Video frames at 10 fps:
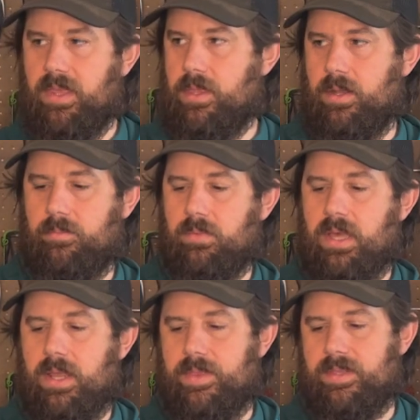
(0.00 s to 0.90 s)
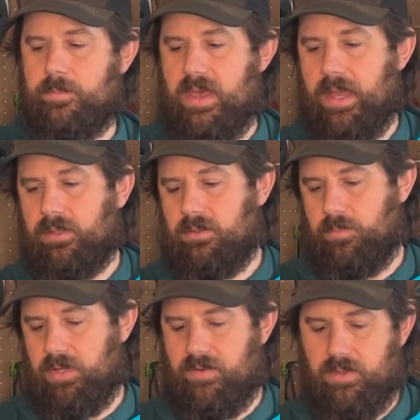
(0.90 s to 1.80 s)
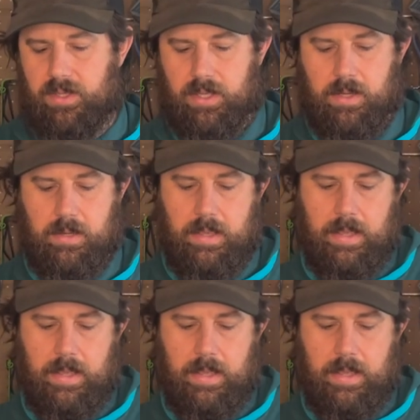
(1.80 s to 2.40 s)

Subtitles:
and then kind of have this bag to put everything in.